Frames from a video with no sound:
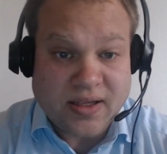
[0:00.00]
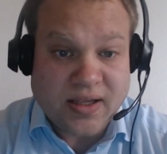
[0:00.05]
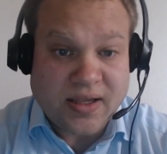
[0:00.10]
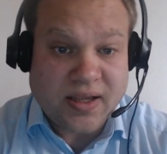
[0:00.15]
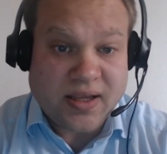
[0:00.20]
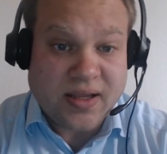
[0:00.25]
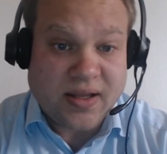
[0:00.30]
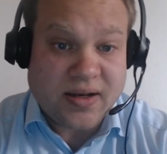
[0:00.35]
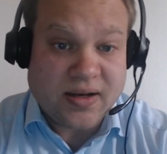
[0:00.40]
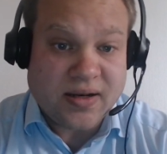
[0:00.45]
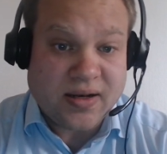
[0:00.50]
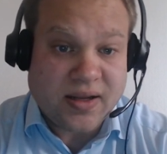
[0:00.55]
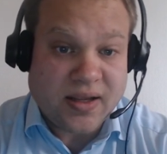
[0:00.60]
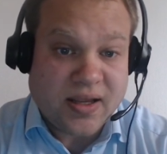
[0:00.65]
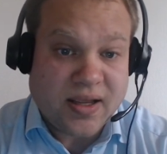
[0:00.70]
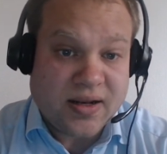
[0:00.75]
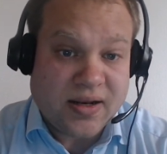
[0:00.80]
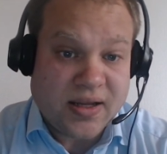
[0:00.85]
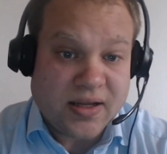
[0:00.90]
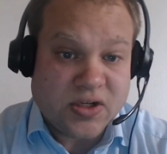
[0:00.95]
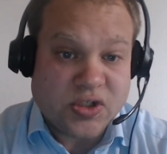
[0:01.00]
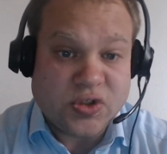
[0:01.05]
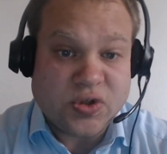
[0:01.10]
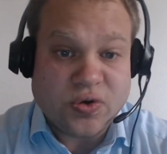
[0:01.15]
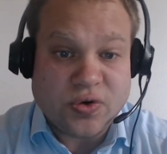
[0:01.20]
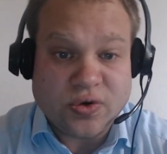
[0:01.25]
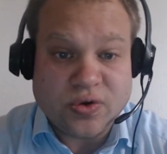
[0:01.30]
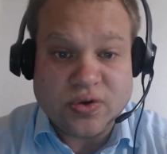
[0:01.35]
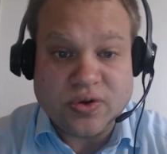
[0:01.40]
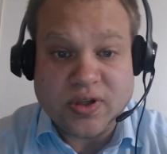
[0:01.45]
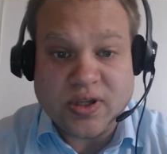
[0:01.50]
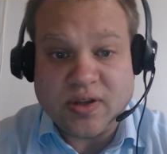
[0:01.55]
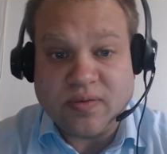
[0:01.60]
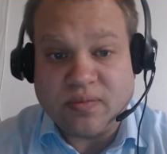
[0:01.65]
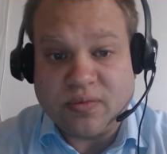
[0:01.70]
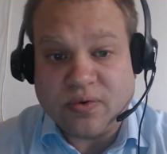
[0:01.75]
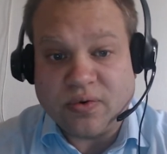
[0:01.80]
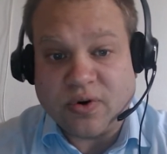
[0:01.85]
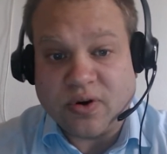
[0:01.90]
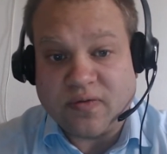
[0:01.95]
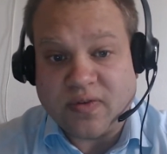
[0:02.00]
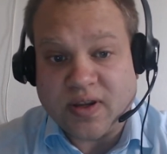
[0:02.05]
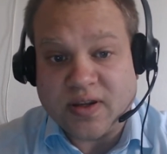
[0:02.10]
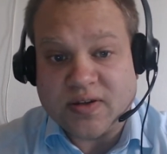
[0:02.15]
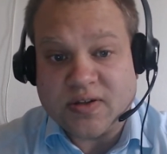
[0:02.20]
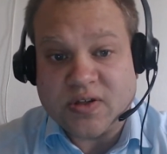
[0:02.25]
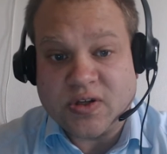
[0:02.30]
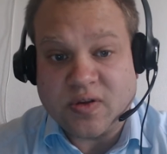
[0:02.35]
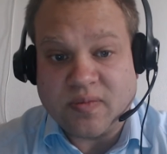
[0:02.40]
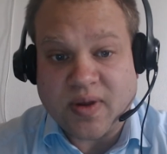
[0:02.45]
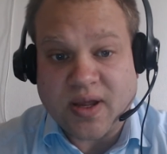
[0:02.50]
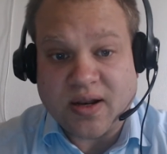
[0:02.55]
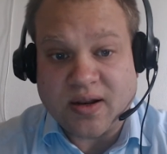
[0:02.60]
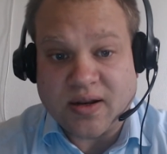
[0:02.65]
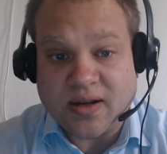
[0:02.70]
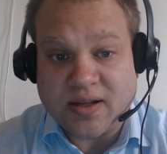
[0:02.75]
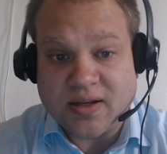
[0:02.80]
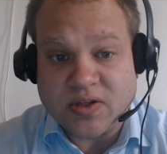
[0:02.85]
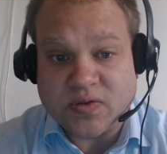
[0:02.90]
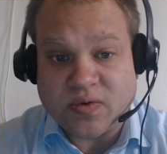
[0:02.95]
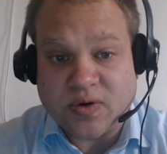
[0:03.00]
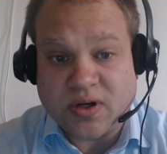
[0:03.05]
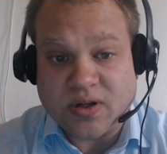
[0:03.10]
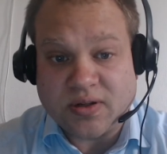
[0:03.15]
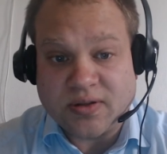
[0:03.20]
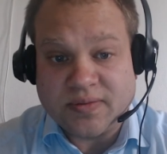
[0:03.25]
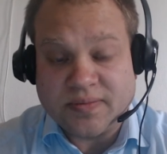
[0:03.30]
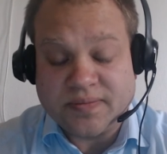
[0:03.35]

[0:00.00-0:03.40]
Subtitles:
and internally more of his humanity as well.